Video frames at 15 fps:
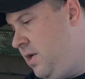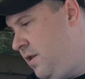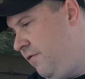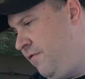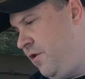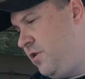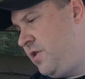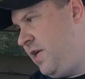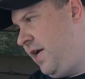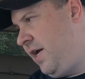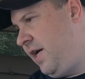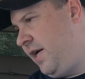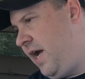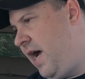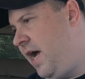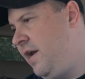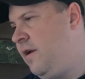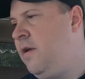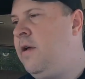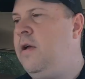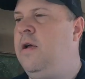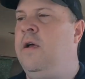The first thing I got
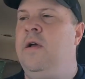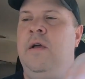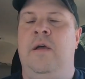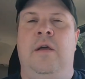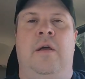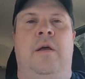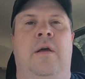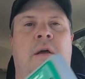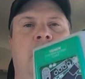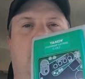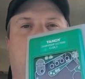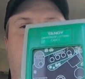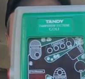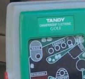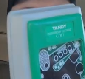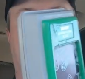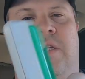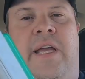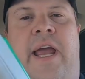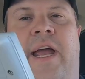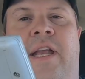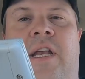was this
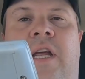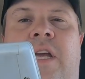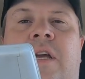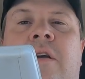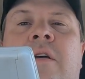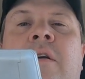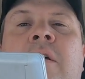Tandy